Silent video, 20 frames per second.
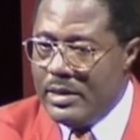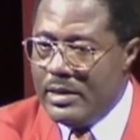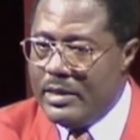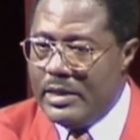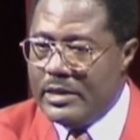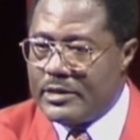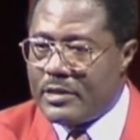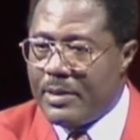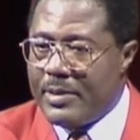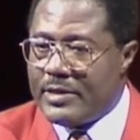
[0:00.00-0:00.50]

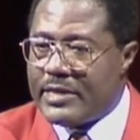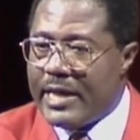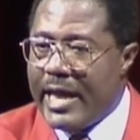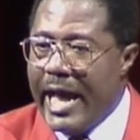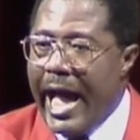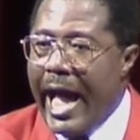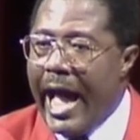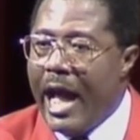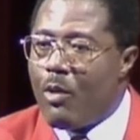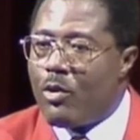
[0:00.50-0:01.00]
The subject said,
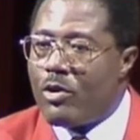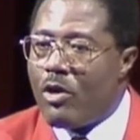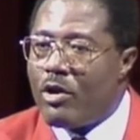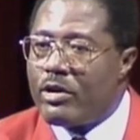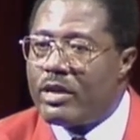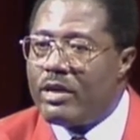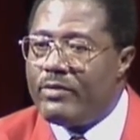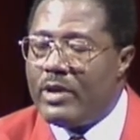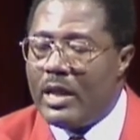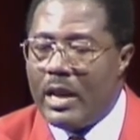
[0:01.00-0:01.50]
I will not
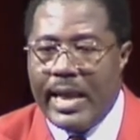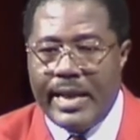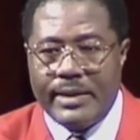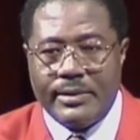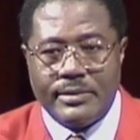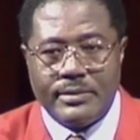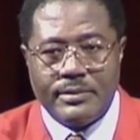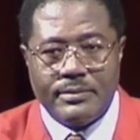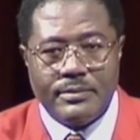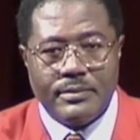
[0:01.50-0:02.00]
give you the land.
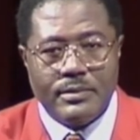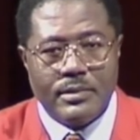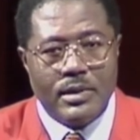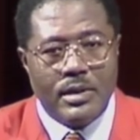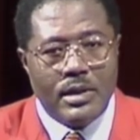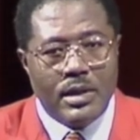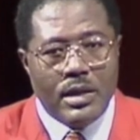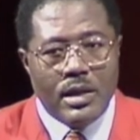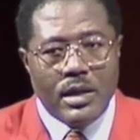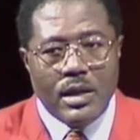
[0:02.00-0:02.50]

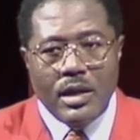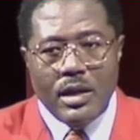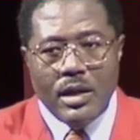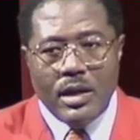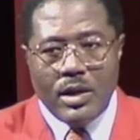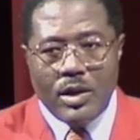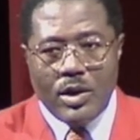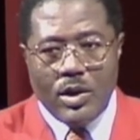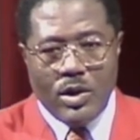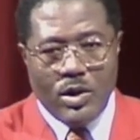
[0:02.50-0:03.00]

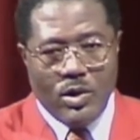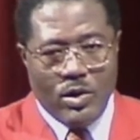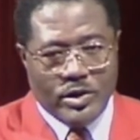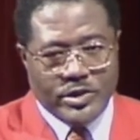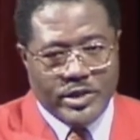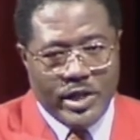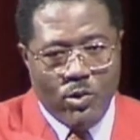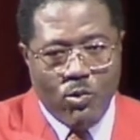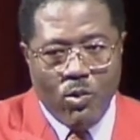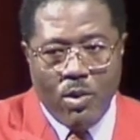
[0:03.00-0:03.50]

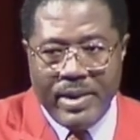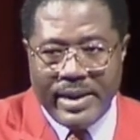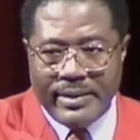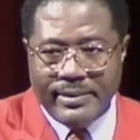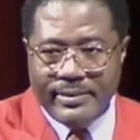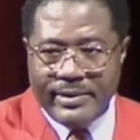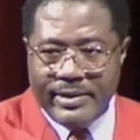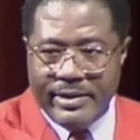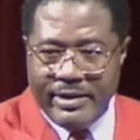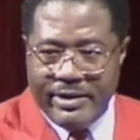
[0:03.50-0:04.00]
See,
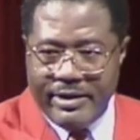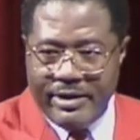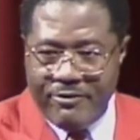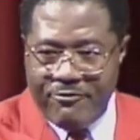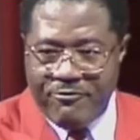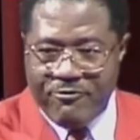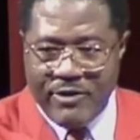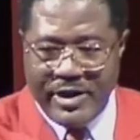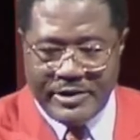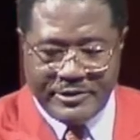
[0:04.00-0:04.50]
woman,
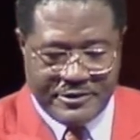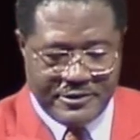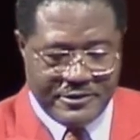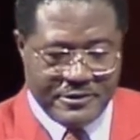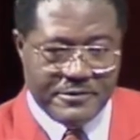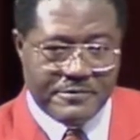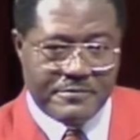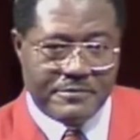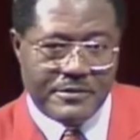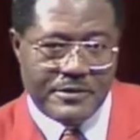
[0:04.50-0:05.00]

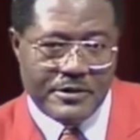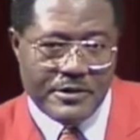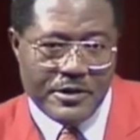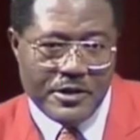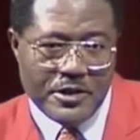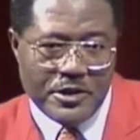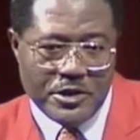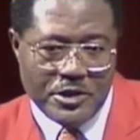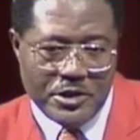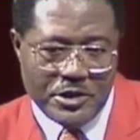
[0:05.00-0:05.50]
influence.
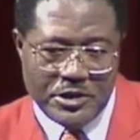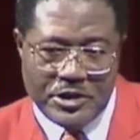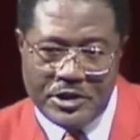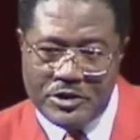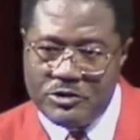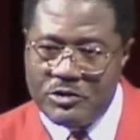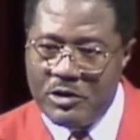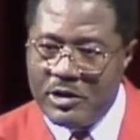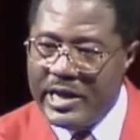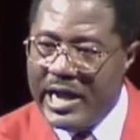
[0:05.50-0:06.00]
She
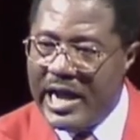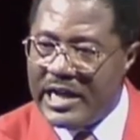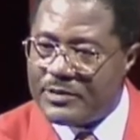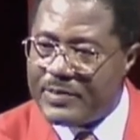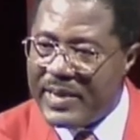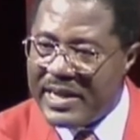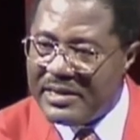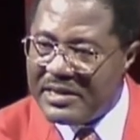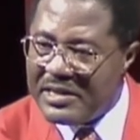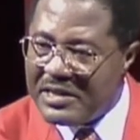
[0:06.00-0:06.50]
told the
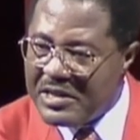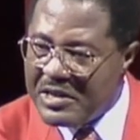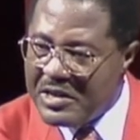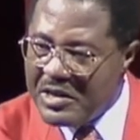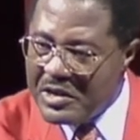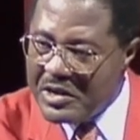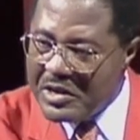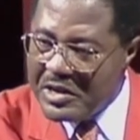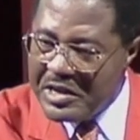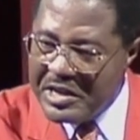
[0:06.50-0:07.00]
husband,
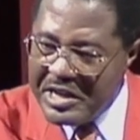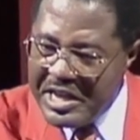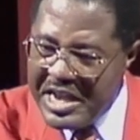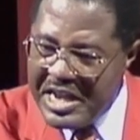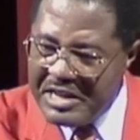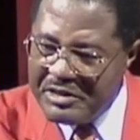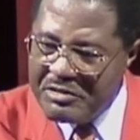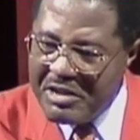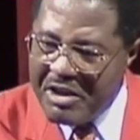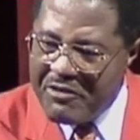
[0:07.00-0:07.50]

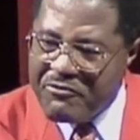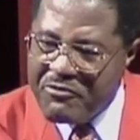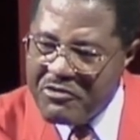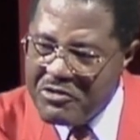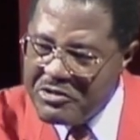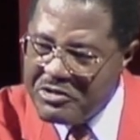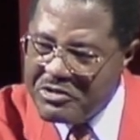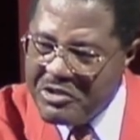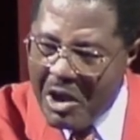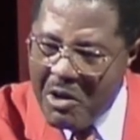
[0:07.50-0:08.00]
Eat your
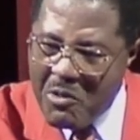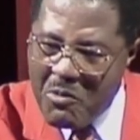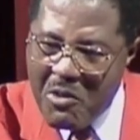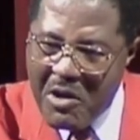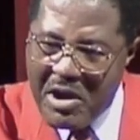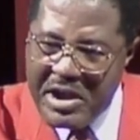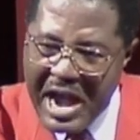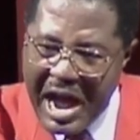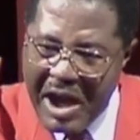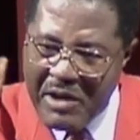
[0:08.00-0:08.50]
food, don't
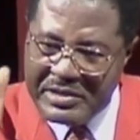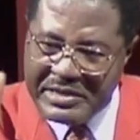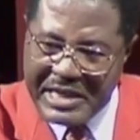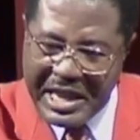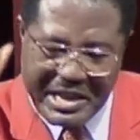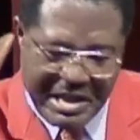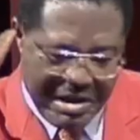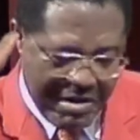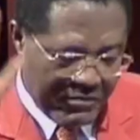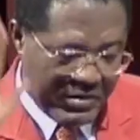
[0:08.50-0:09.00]
worry, I'll
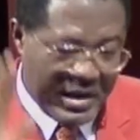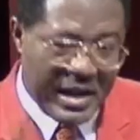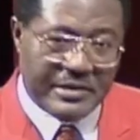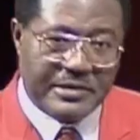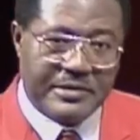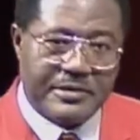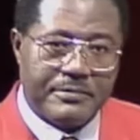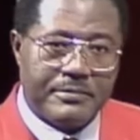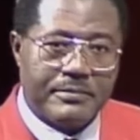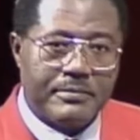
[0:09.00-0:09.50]
take care of
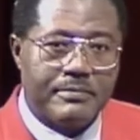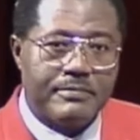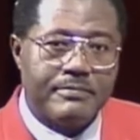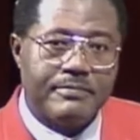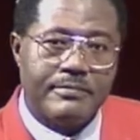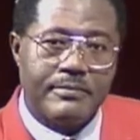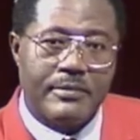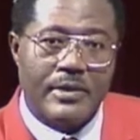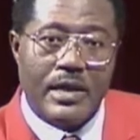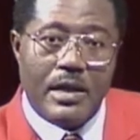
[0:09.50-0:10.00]
that
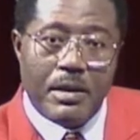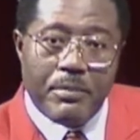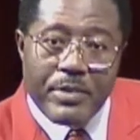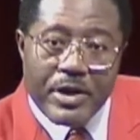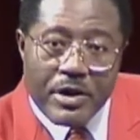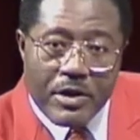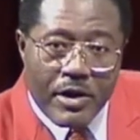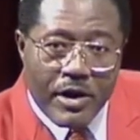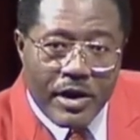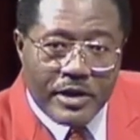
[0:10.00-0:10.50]

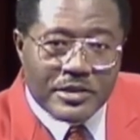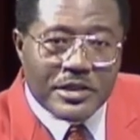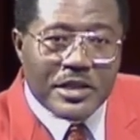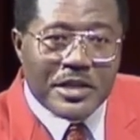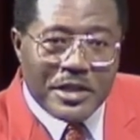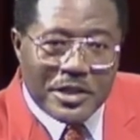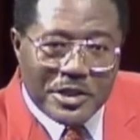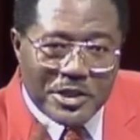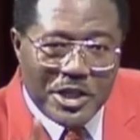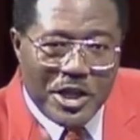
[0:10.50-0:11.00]
because
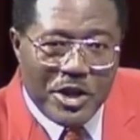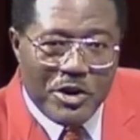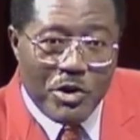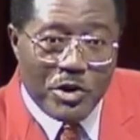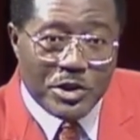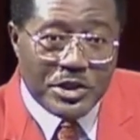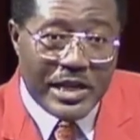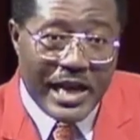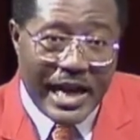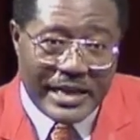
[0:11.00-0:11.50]
she
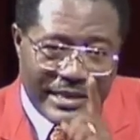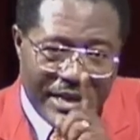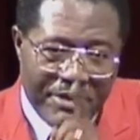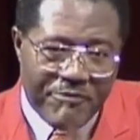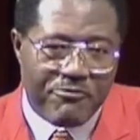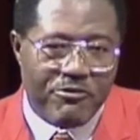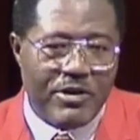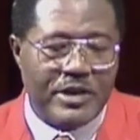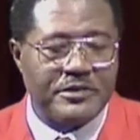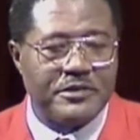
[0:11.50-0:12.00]
knows she has
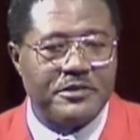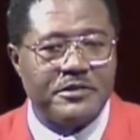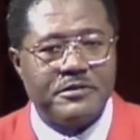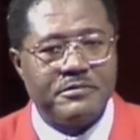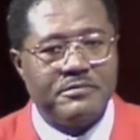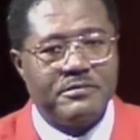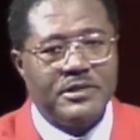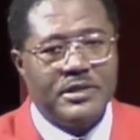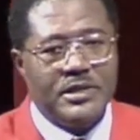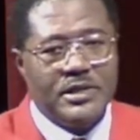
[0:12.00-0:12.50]
influence.
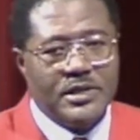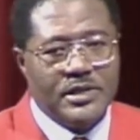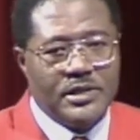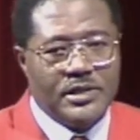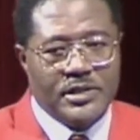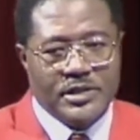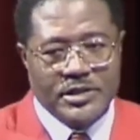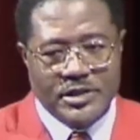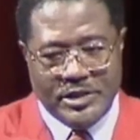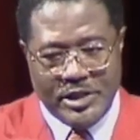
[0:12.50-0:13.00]

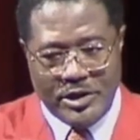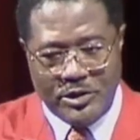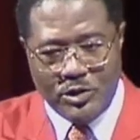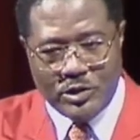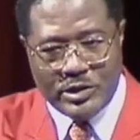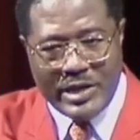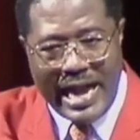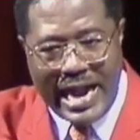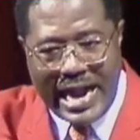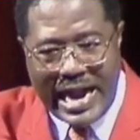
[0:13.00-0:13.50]
She
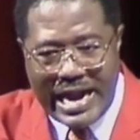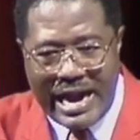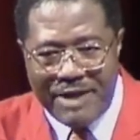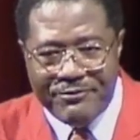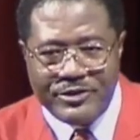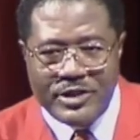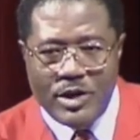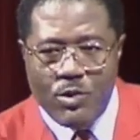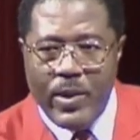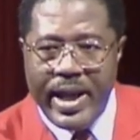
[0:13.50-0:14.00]
used her
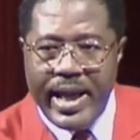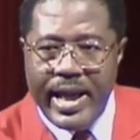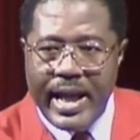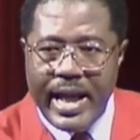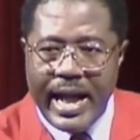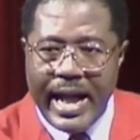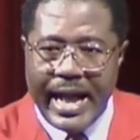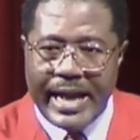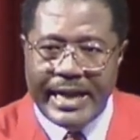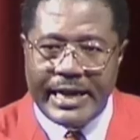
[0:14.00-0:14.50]
crafty way
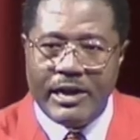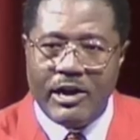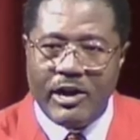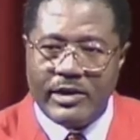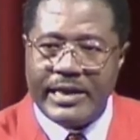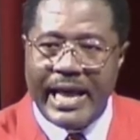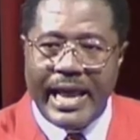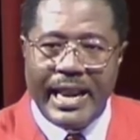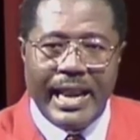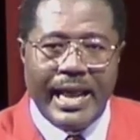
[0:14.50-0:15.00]
and
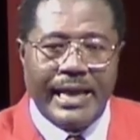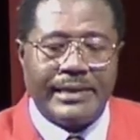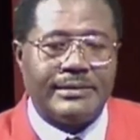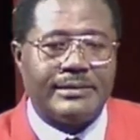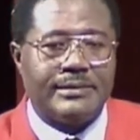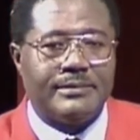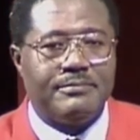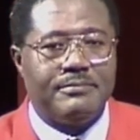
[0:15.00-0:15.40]
got that land.